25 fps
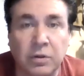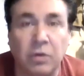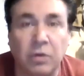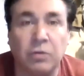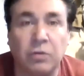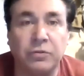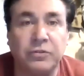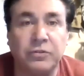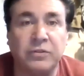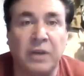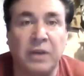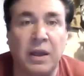the
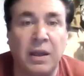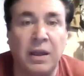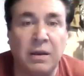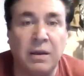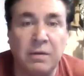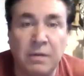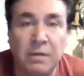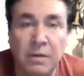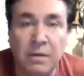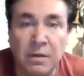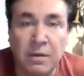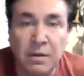whole
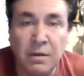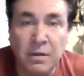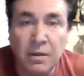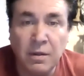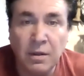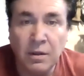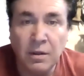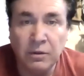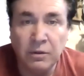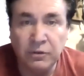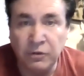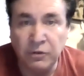state.
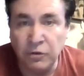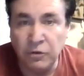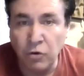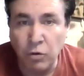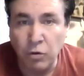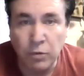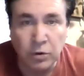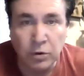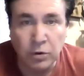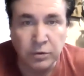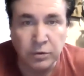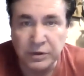So
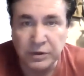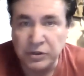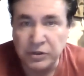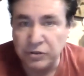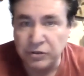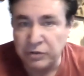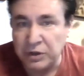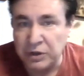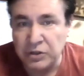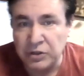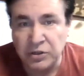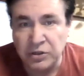no more
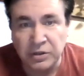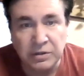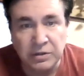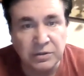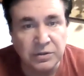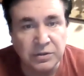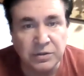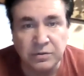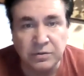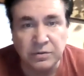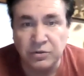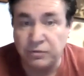
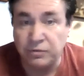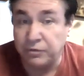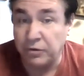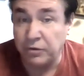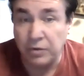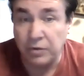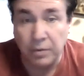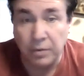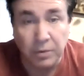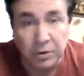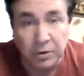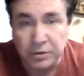restrictions
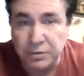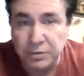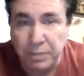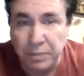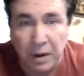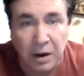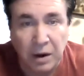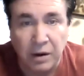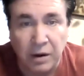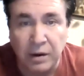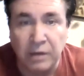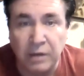for the most
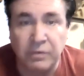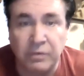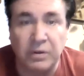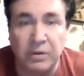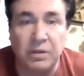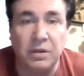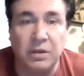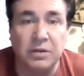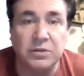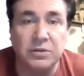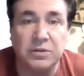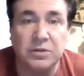part.
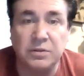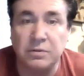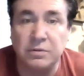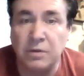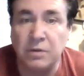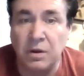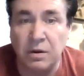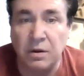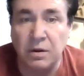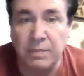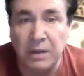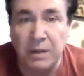Everything is
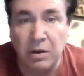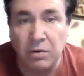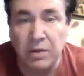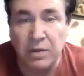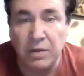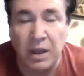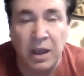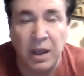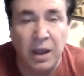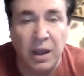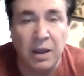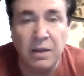going to be
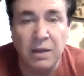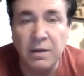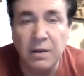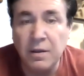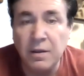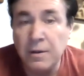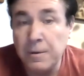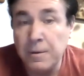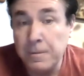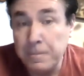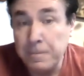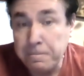okay.
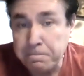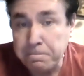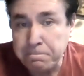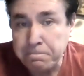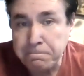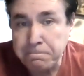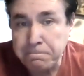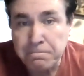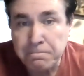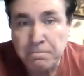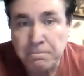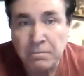
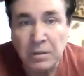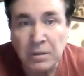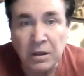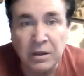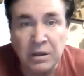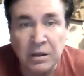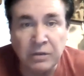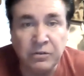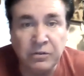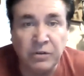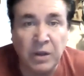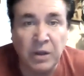
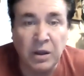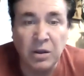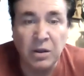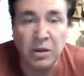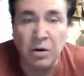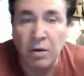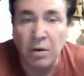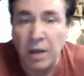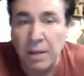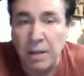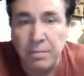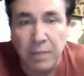They say, you
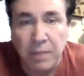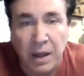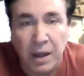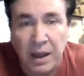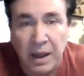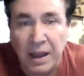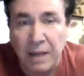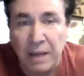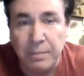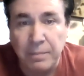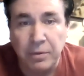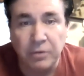know,
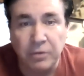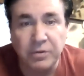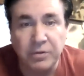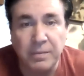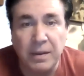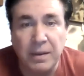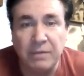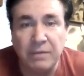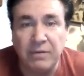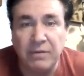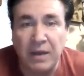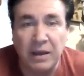I got both of
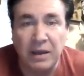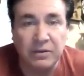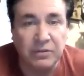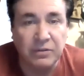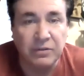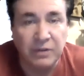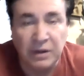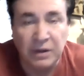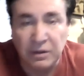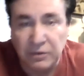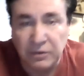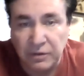my
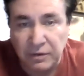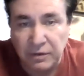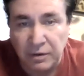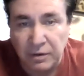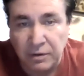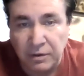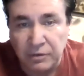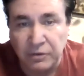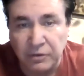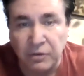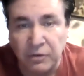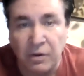vaccines.
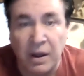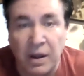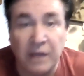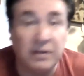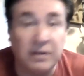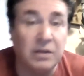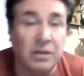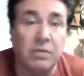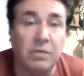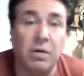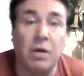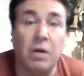So I
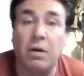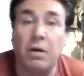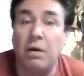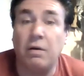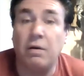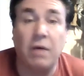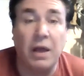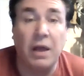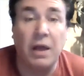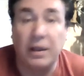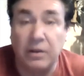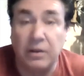did
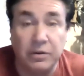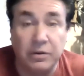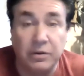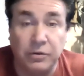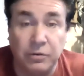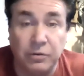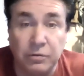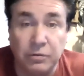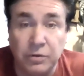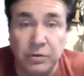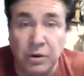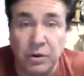all I could
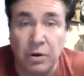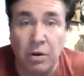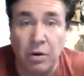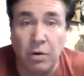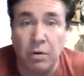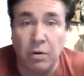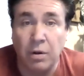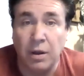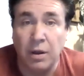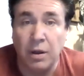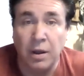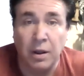do, you
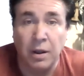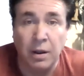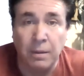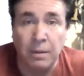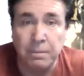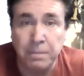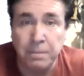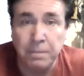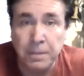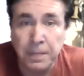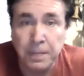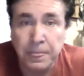
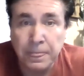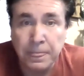know.